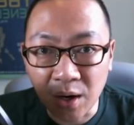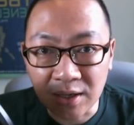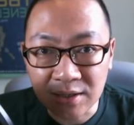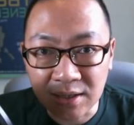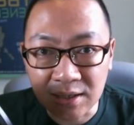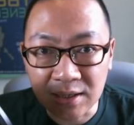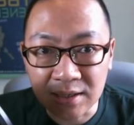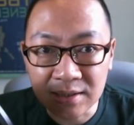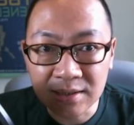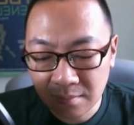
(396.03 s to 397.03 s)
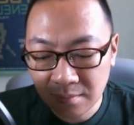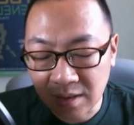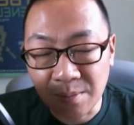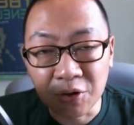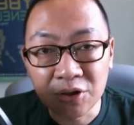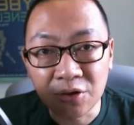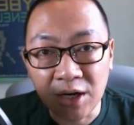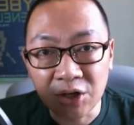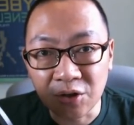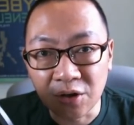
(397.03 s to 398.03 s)
watching this
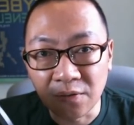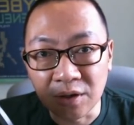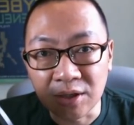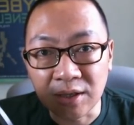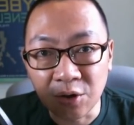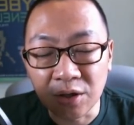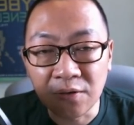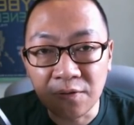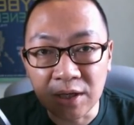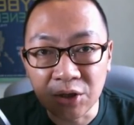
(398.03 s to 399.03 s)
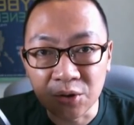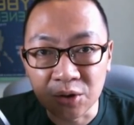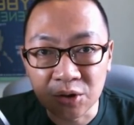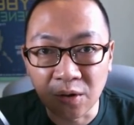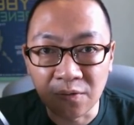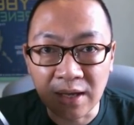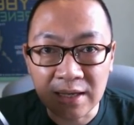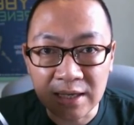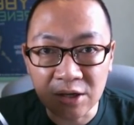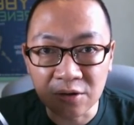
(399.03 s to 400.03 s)
demonstration of the security features of the
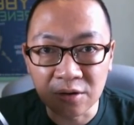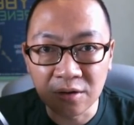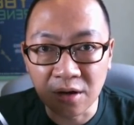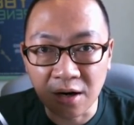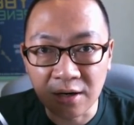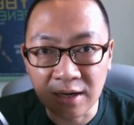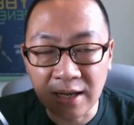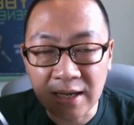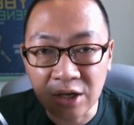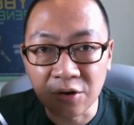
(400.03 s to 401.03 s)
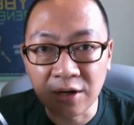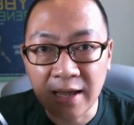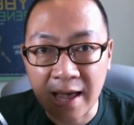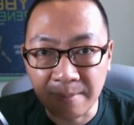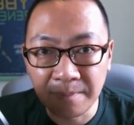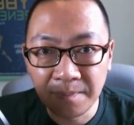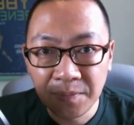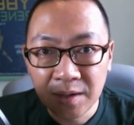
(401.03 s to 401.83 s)
EON card and the EON app.